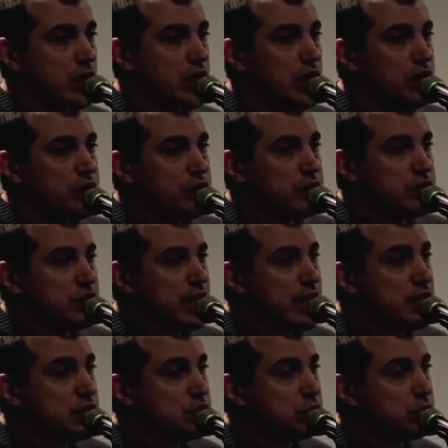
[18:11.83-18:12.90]
If it
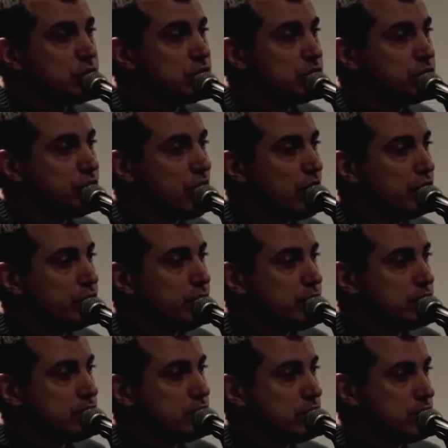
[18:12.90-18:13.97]
takes 3 to 5
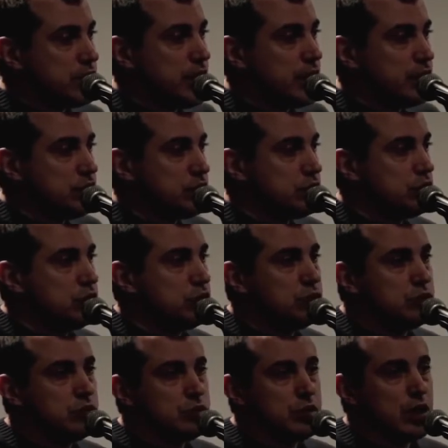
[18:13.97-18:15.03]
business days
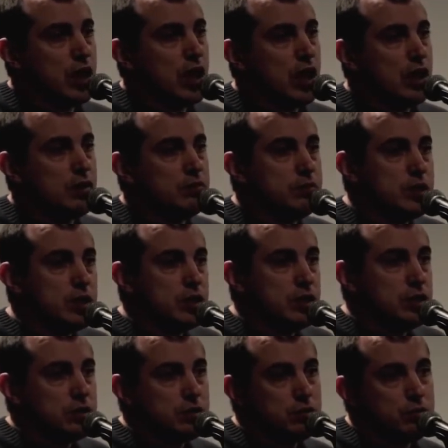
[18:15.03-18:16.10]
to
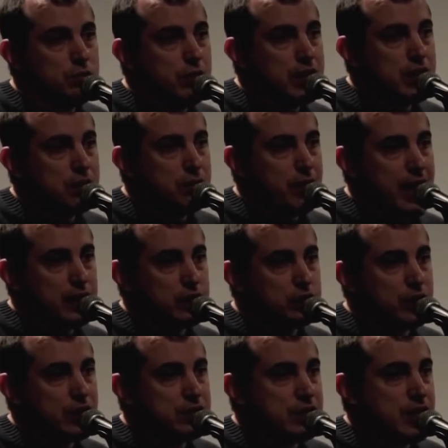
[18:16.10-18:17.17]
make a bank
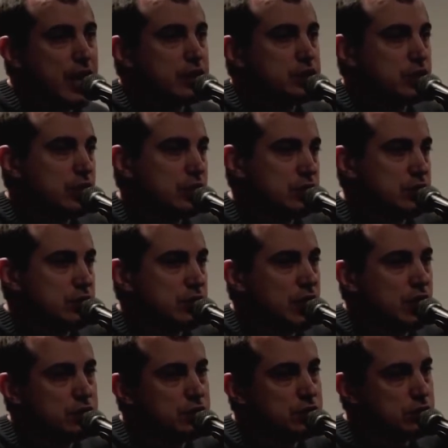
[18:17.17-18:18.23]
transaction, as it
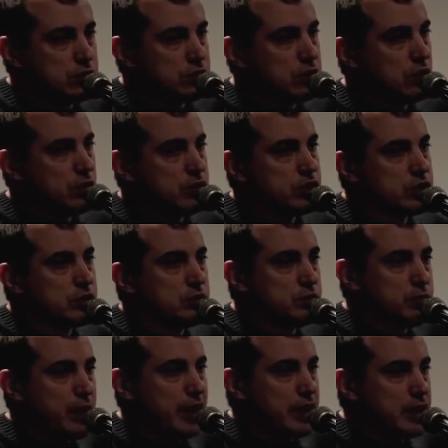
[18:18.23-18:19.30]
does in the slowest
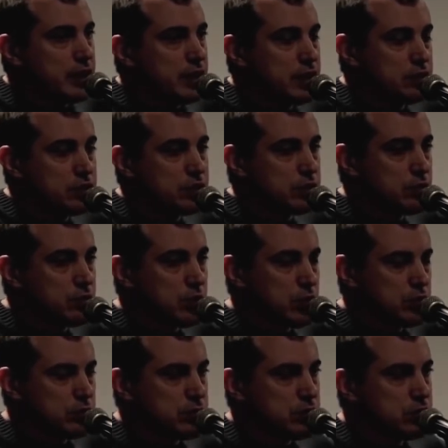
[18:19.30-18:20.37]
banking country in the
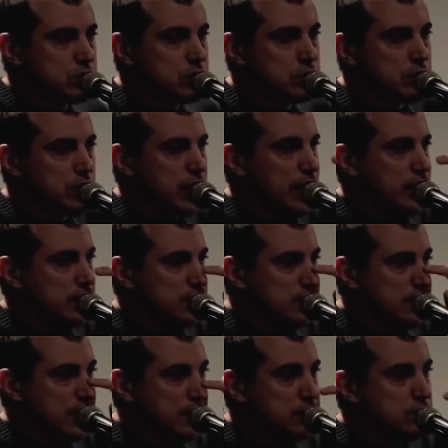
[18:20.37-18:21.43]
world, which is the United
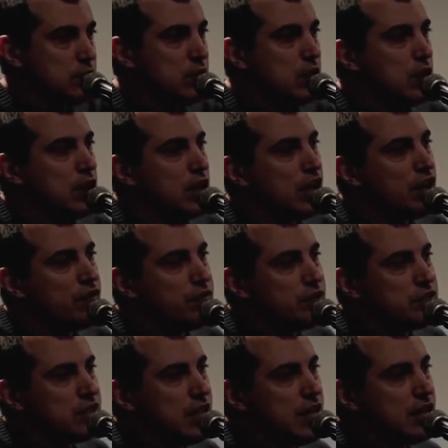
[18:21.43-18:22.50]
States, if
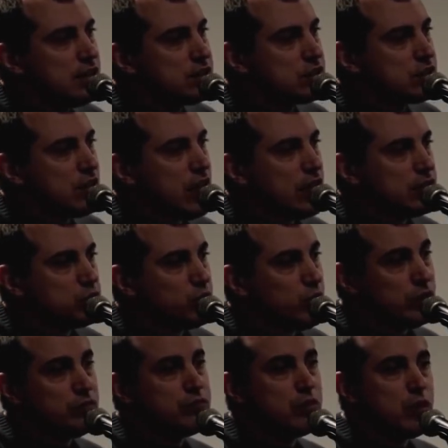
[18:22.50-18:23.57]
it takes
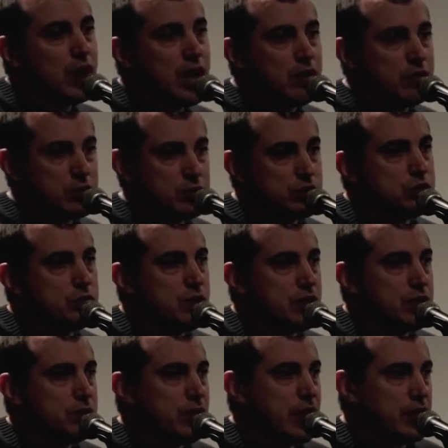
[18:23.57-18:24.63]
24 hours to
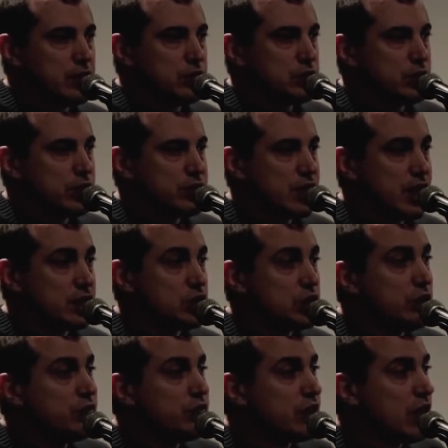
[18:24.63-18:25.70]
make a banking transaction,
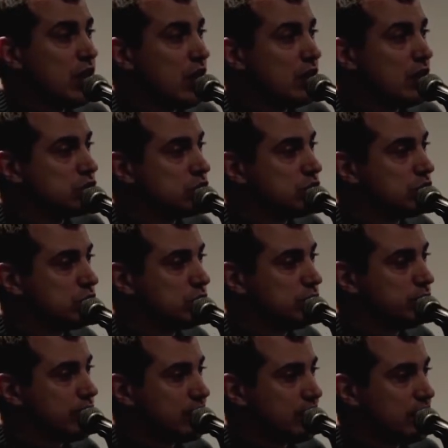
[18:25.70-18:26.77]
if it costs
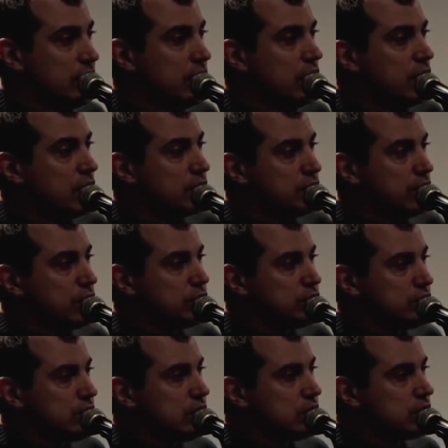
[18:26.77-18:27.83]
certain money,
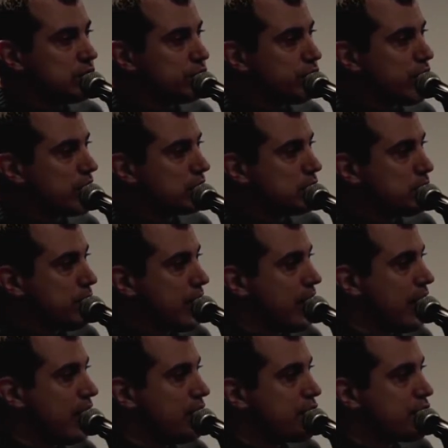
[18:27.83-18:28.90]
those things affect the
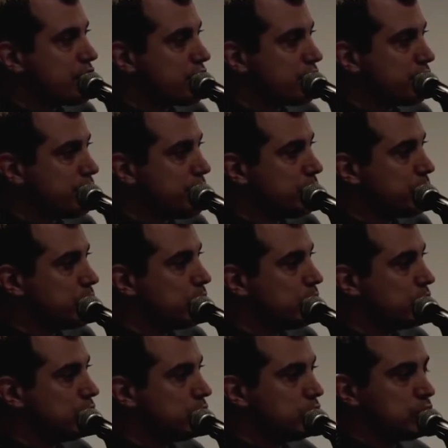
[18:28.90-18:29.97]
behavior of people who
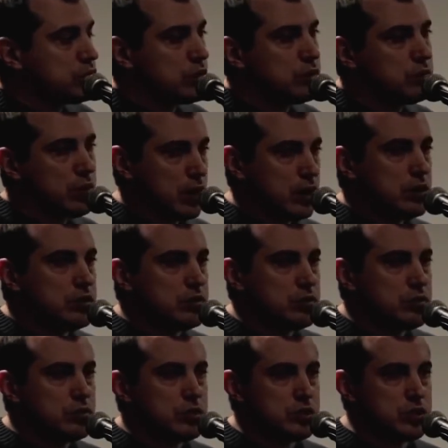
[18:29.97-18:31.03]
are using money
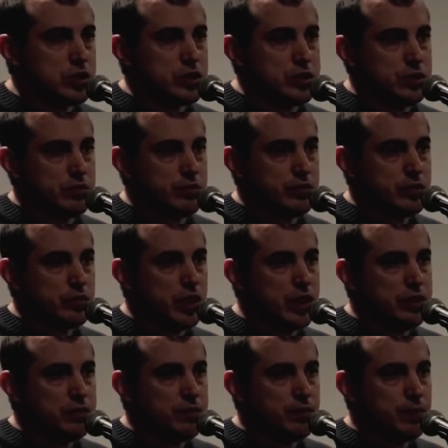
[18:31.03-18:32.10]
through the system,
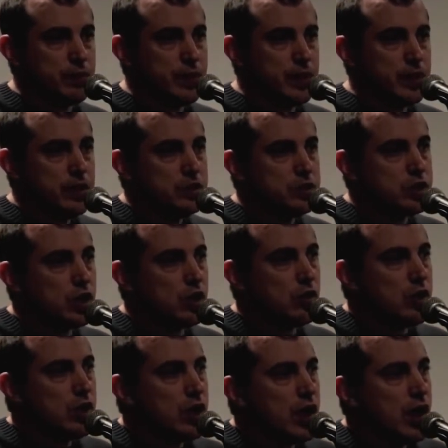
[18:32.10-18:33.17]
right?
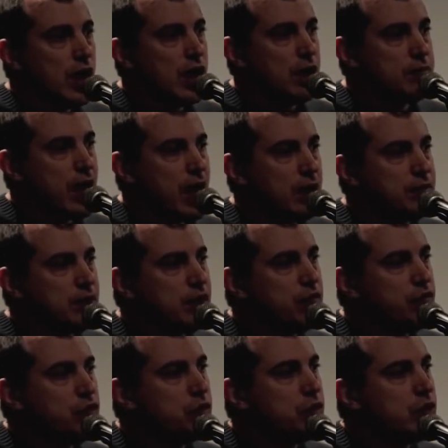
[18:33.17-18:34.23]
So how many
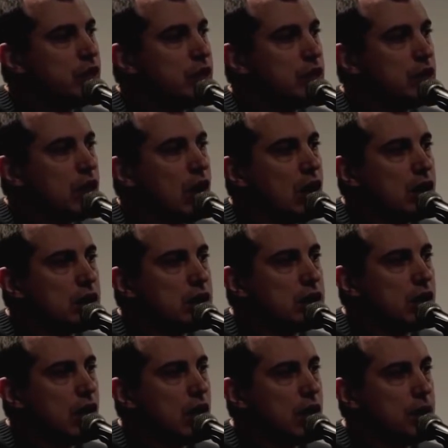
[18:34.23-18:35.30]
of you here
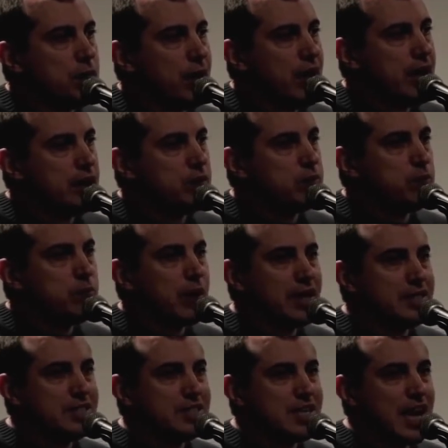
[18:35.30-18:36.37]
are paid
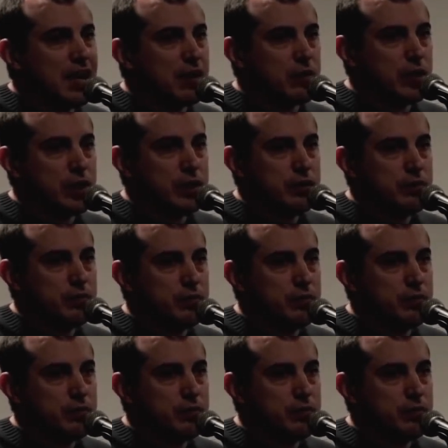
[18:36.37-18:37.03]
by salary?